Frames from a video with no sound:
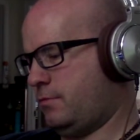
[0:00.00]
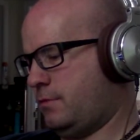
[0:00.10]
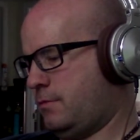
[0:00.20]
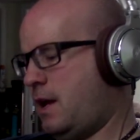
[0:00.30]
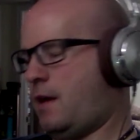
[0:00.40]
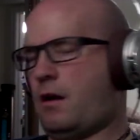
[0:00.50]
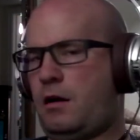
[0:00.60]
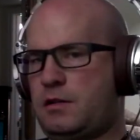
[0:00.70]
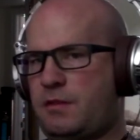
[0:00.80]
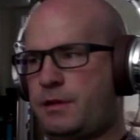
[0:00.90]
Yeah,
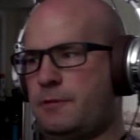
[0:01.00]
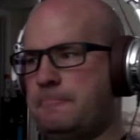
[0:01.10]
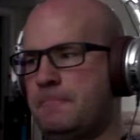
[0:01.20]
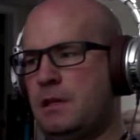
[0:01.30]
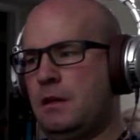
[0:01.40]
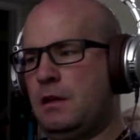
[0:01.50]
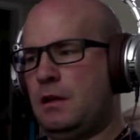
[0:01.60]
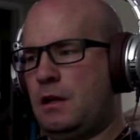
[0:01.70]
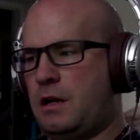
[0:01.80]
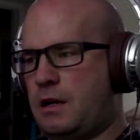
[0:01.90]
RW.
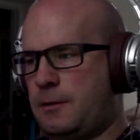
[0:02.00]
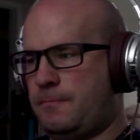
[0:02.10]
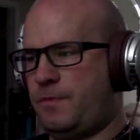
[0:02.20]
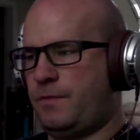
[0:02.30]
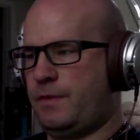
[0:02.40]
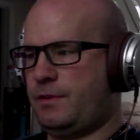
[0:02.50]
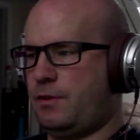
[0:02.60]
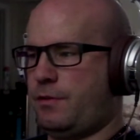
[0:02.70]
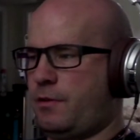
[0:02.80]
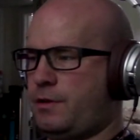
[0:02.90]

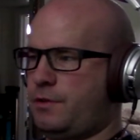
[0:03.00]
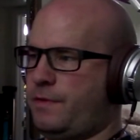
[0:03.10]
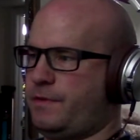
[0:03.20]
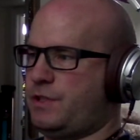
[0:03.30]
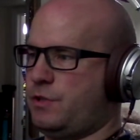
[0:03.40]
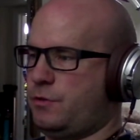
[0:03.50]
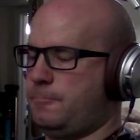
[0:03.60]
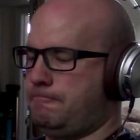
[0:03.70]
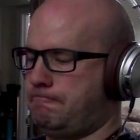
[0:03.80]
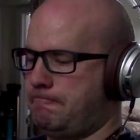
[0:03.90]
523252
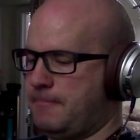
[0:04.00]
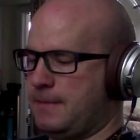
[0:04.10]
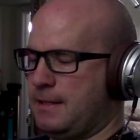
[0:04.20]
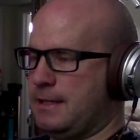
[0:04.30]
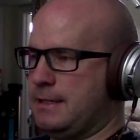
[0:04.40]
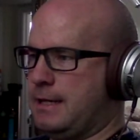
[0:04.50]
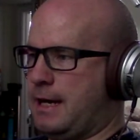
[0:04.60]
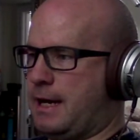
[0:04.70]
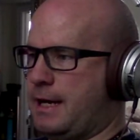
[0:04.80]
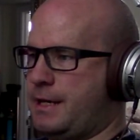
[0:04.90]

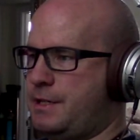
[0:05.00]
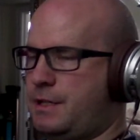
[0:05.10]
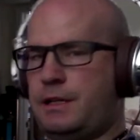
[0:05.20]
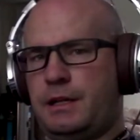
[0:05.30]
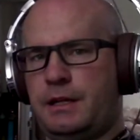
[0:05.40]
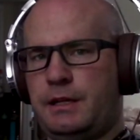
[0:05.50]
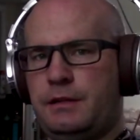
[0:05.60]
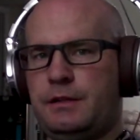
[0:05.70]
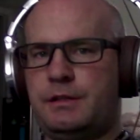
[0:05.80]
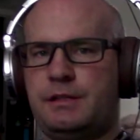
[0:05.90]

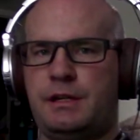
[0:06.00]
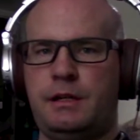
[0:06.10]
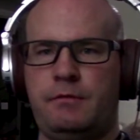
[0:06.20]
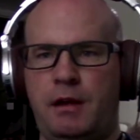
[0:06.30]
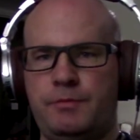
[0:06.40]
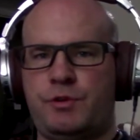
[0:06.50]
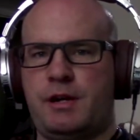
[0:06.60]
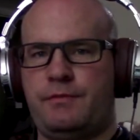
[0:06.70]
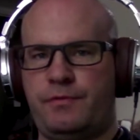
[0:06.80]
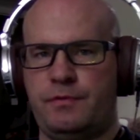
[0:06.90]
IDE CD-ROM
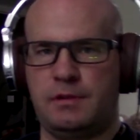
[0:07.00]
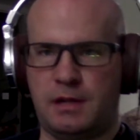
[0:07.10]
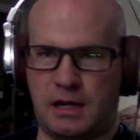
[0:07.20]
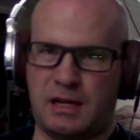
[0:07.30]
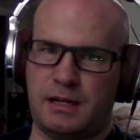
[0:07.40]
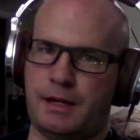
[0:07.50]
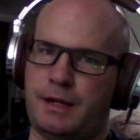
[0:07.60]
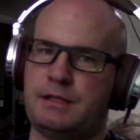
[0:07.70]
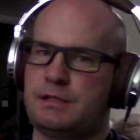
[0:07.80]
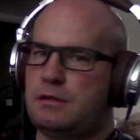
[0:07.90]
drive.
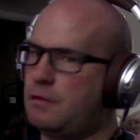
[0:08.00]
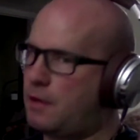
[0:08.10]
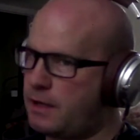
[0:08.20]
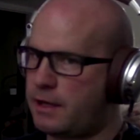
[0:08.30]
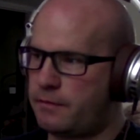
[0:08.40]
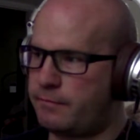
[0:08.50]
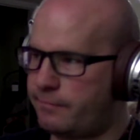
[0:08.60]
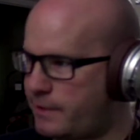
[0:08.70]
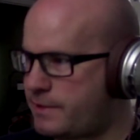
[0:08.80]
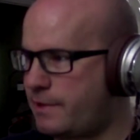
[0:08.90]
It's
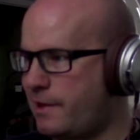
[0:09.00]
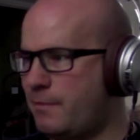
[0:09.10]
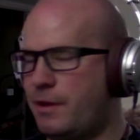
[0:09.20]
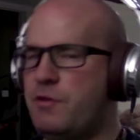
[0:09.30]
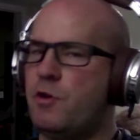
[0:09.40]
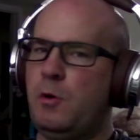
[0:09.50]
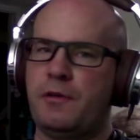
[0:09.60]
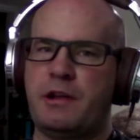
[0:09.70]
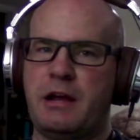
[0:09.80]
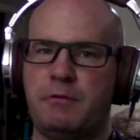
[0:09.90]
a little bit newer than
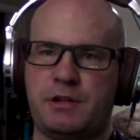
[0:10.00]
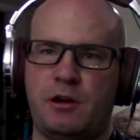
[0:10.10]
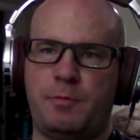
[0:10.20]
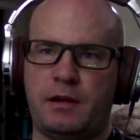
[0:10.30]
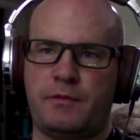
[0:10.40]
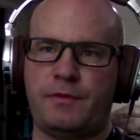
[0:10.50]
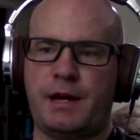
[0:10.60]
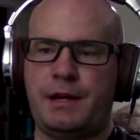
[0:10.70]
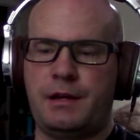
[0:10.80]
I was hoping to find.